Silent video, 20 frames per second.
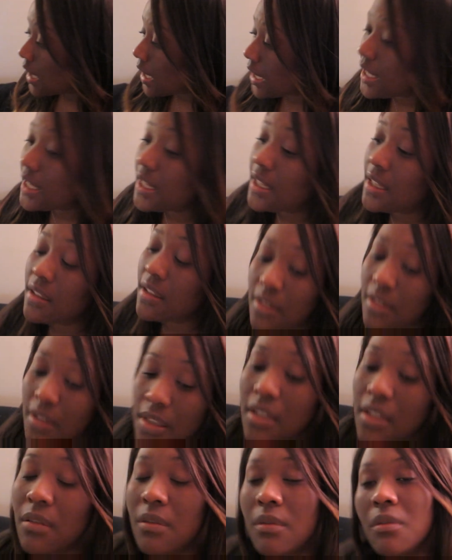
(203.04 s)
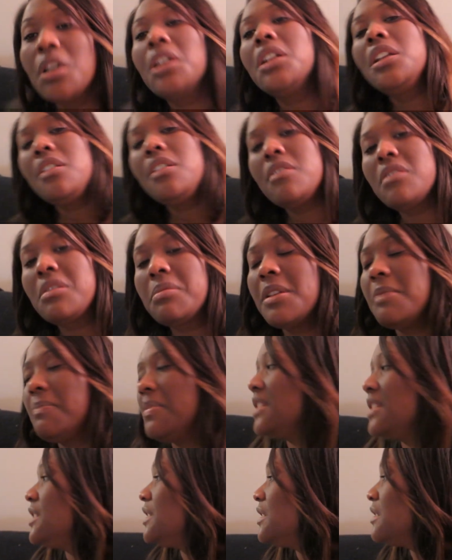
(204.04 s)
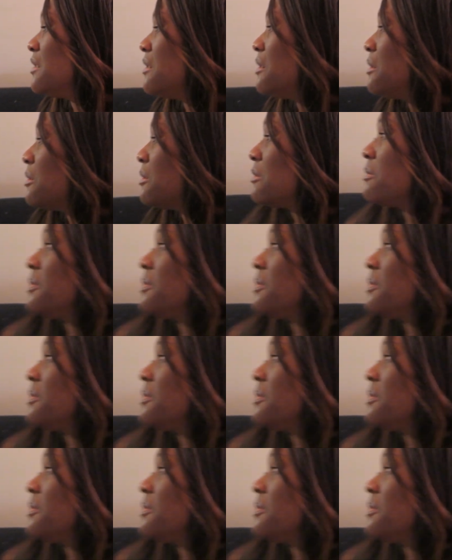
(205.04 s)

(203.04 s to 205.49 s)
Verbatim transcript: and I don't want to use my PTO